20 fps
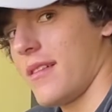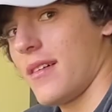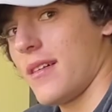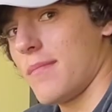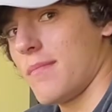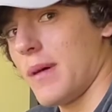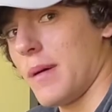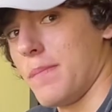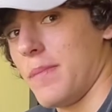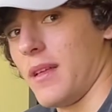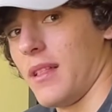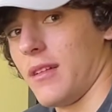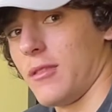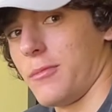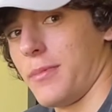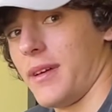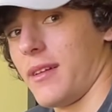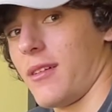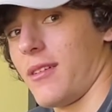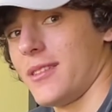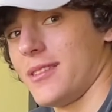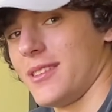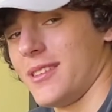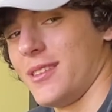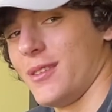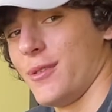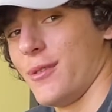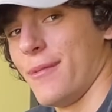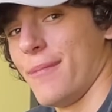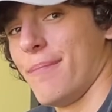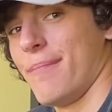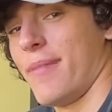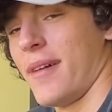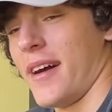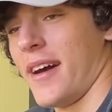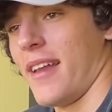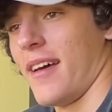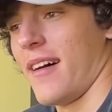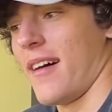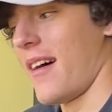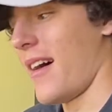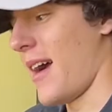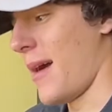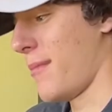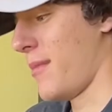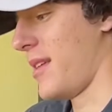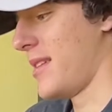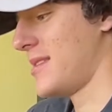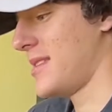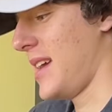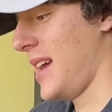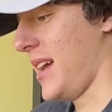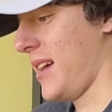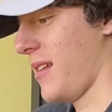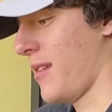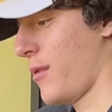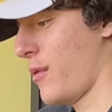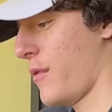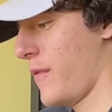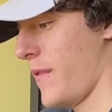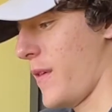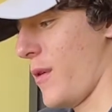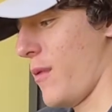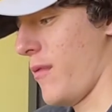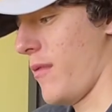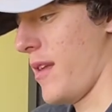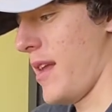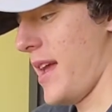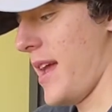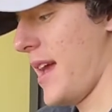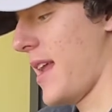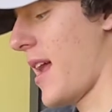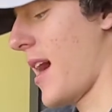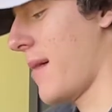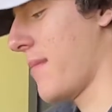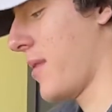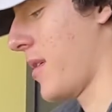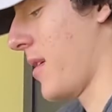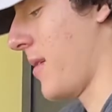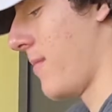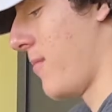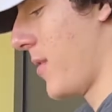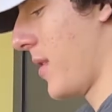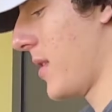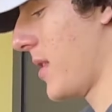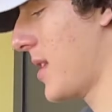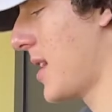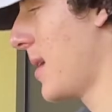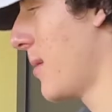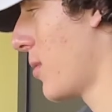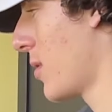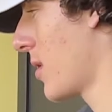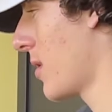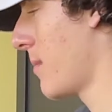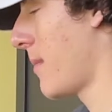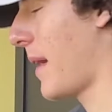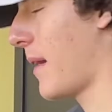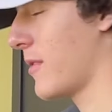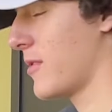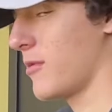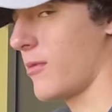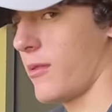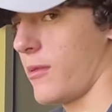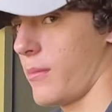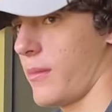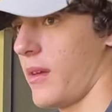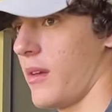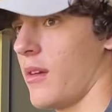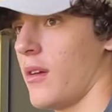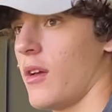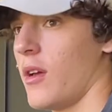Might be a little bit hard to do, but I'm going to take another phone and I'm going to bring the keyboard and the mouse with me.